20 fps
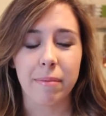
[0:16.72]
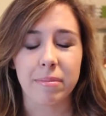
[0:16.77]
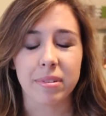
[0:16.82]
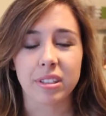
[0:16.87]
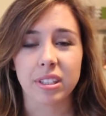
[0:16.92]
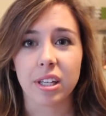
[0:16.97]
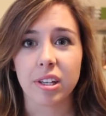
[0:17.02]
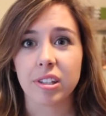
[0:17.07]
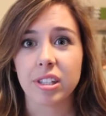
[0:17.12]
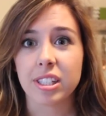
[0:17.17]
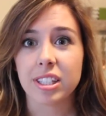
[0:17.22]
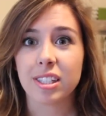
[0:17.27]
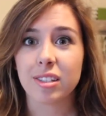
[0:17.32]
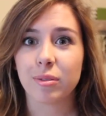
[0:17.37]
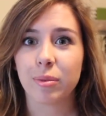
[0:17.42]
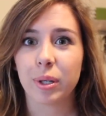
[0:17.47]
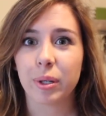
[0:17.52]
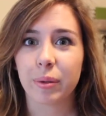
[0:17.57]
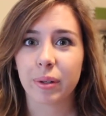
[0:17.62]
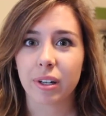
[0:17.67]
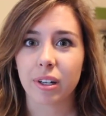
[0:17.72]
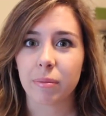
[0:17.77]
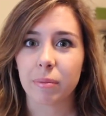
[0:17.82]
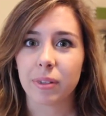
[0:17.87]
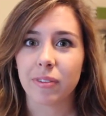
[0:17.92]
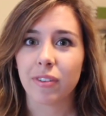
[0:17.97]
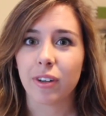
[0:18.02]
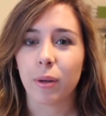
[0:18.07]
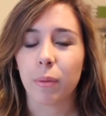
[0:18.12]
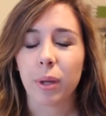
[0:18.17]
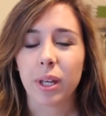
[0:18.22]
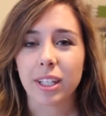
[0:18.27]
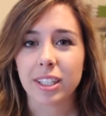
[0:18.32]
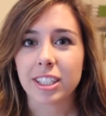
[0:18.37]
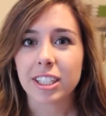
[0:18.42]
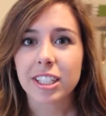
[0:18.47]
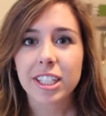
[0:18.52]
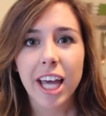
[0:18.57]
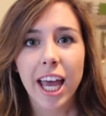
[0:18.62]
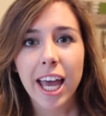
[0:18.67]
So this is where we're going to be filming
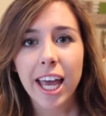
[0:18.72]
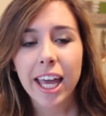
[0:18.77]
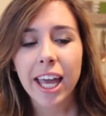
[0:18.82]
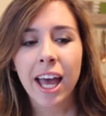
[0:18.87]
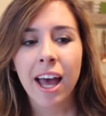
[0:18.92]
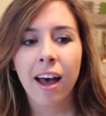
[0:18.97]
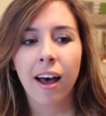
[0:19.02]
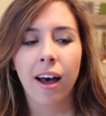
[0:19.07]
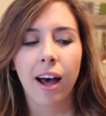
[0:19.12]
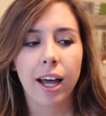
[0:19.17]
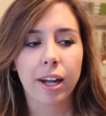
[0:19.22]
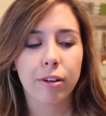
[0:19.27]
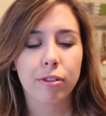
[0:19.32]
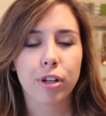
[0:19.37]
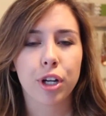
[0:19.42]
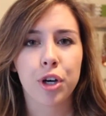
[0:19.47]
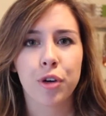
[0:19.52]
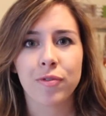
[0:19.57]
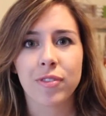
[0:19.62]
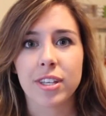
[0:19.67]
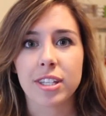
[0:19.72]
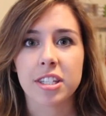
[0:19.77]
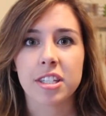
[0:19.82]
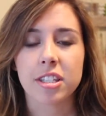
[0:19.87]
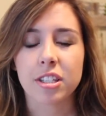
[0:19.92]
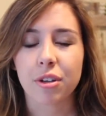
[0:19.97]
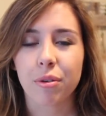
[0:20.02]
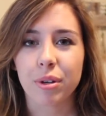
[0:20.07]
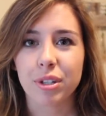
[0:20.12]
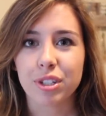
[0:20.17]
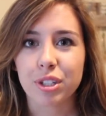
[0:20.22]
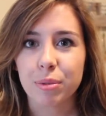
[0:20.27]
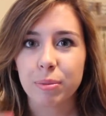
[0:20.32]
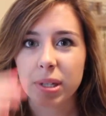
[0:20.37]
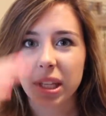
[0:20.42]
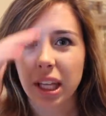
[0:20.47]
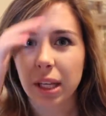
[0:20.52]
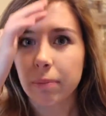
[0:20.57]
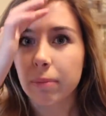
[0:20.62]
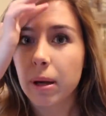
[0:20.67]
today. I don't know if this is going to
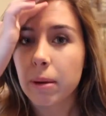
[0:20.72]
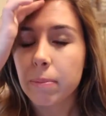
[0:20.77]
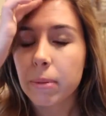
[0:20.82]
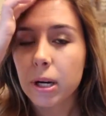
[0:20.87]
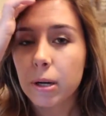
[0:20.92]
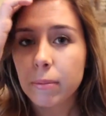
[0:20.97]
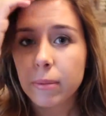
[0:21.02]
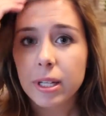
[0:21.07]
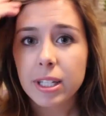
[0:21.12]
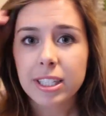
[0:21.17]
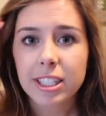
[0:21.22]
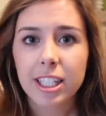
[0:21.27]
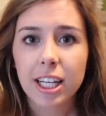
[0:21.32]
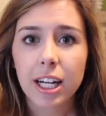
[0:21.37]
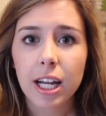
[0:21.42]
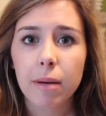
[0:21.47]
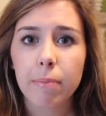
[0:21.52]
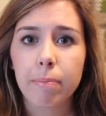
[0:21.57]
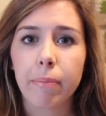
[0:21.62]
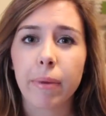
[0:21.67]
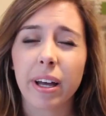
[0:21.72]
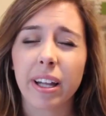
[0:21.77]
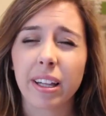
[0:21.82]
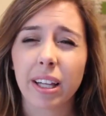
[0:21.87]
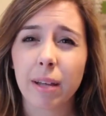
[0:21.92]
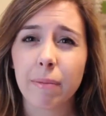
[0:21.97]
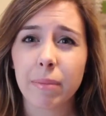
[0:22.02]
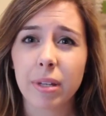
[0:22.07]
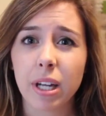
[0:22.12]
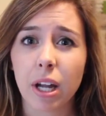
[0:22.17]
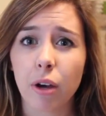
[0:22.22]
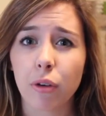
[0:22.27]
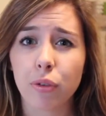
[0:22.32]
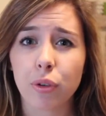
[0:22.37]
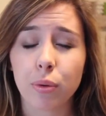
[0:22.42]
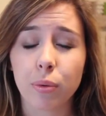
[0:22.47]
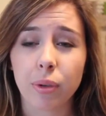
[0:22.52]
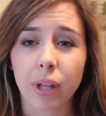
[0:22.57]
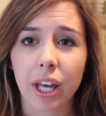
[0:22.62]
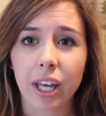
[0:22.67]
be like my permanent setup, but let me know
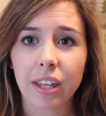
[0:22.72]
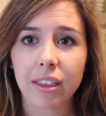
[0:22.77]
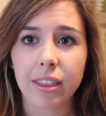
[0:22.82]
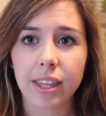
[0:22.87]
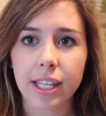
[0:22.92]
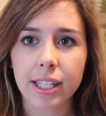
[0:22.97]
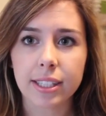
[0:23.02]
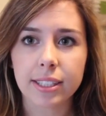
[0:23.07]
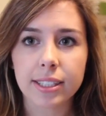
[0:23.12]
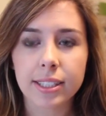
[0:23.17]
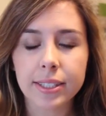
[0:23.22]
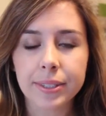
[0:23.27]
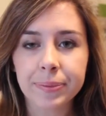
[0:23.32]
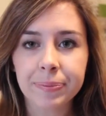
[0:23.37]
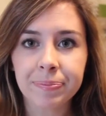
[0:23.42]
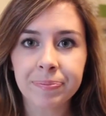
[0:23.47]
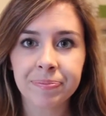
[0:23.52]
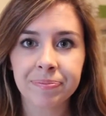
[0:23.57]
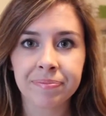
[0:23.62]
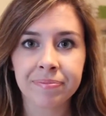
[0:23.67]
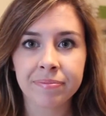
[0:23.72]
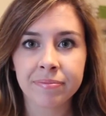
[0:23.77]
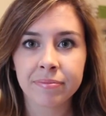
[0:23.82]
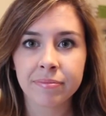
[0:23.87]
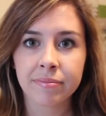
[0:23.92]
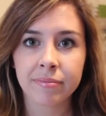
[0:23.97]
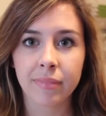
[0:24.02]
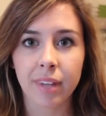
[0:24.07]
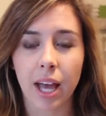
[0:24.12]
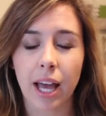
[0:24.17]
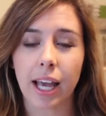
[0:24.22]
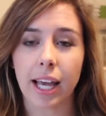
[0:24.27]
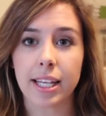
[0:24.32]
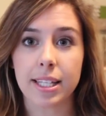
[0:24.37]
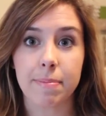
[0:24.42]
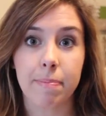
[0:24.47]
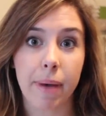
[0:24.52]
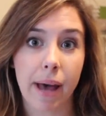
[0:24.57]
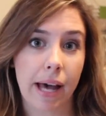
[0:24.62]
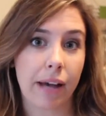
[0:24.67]
if you like this, I
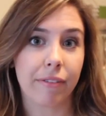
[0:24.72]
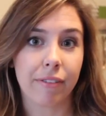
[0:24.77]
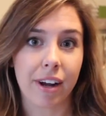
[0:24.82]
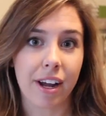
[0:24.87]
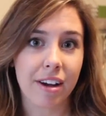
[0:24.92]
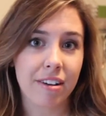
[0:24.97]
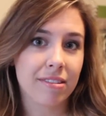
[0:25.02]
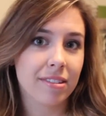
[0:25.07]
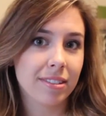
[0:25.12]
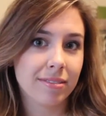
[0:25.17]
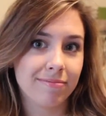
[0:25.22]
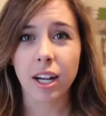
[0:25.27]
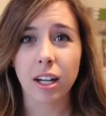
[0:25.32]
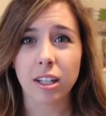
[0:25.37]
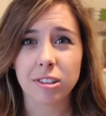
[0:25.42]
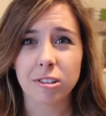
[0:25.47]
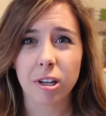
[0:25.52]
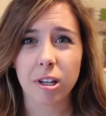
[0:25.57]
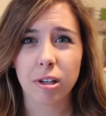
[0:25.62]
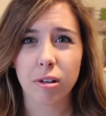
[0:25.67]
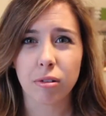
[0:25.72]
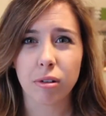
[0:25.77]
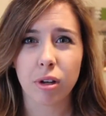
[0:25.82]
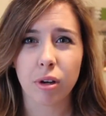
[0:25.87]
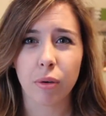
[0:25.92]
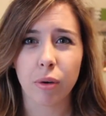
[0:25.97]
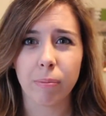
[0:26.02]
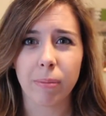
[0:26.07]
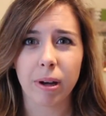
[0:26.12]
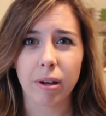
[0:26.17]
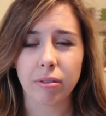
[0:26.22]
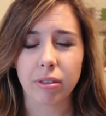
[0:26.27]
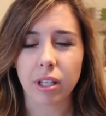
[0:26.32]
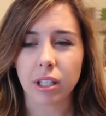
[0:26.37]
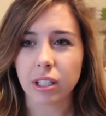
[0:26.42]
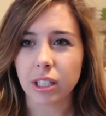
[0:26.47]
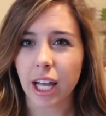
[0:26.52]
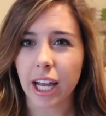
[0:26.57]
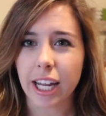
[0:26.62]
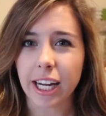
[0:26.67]
guess, background. And also, I don't know about
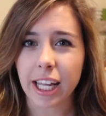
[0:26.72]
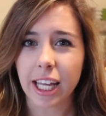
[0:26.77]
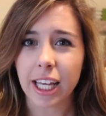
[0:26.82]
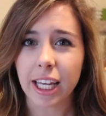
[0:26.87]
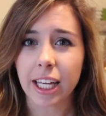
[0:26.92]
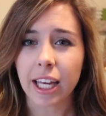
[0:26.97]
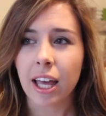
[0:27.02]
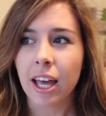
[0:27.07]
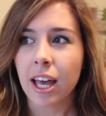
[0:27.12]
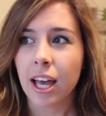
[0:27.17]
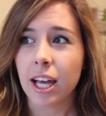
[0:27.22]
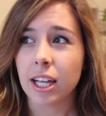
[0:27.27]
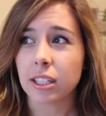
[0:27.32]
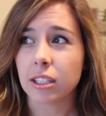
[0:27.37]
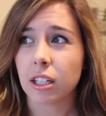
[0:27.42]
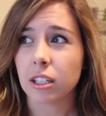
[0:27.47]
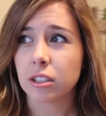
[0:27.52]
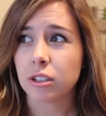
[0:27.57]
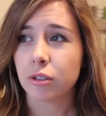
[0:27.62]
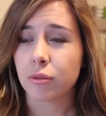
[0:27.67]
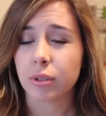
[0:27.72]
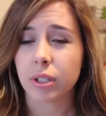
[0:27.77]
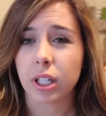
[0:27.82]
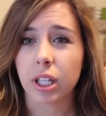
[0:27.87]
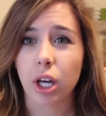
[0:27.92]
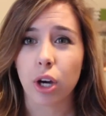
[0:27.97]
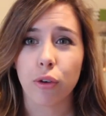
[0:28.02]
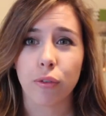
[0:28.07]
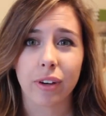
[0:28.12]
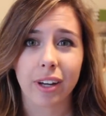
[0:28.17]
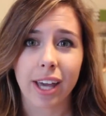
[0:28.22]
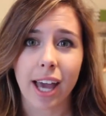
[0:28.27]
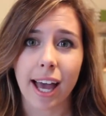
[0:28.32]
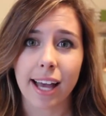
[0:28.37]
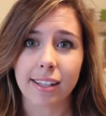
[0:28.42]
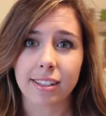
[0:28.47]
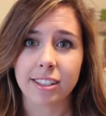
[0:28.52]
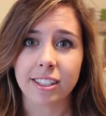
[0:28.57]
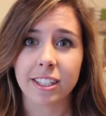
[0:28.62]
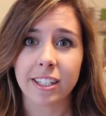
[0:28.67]
the lighting. It's also really
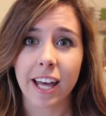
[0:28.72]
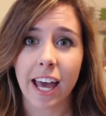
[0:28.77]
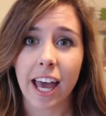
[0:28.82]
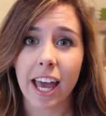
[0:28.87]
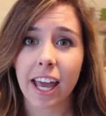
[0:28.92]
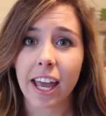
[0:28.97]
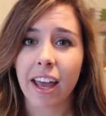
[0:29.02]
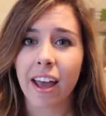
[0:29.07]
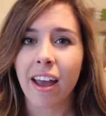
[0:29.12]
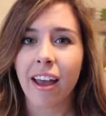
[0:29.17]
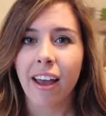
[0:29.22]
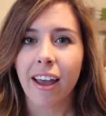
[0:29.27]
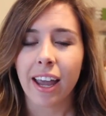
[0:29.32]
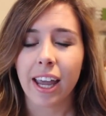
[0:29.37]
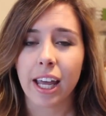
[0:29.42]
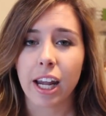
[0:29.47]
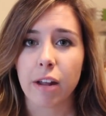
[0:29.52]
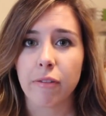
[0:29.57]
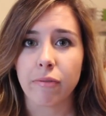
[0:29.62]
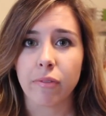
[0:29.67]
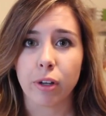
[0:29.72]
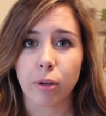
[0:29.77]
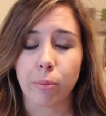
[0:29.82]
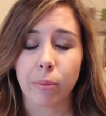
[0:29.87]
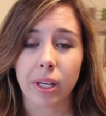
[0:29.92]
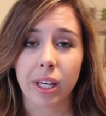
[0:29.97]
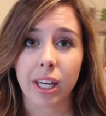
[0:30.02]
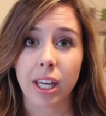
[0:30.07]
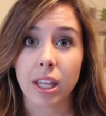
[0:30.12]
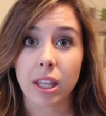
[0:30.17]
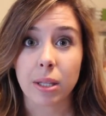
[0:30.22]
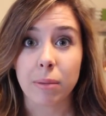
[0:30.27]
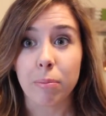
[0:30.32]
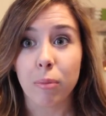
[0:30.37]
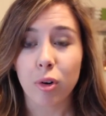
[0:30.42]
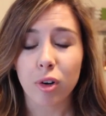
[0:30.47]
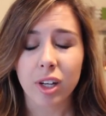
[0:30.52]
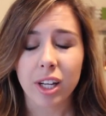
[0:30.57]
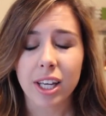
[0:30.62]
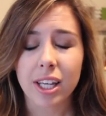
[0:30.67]
overcast today, and I'm filming in the
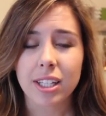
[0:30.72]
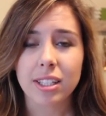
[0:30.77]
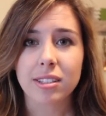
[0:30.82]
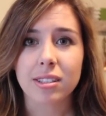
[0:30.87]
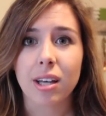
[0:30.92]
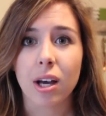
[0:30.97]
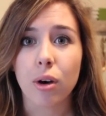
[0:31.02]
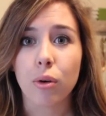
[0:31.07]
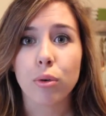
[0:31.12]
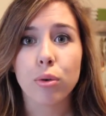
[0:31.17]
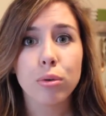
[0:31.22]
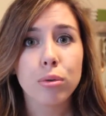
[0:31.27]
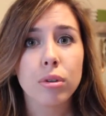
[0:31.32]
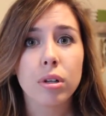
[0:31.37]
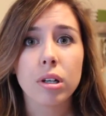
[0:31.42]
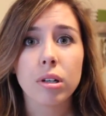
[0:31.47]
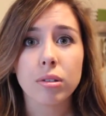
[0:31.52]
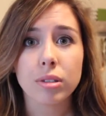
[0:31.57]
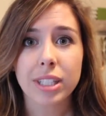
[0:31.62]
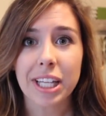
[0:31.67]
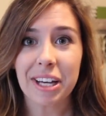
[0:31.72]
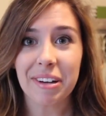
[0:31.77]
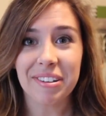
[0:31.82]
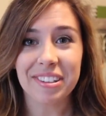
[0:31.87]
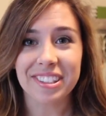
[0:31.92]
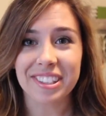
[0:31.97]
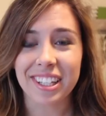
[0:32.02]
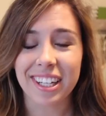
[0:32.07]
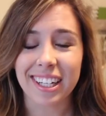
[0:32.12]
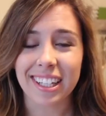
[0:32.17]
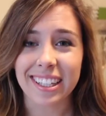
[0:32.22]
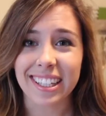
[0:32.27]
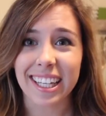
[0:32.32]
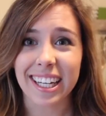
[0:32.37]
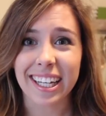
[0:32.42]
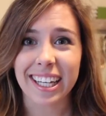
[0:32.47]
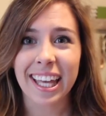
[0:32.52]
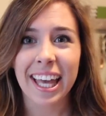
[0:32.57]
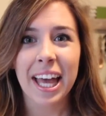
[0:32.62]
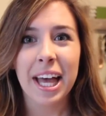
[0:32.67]
morning, so who knows how it's gonna
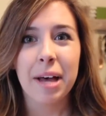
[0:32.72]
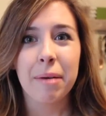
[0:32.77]
look.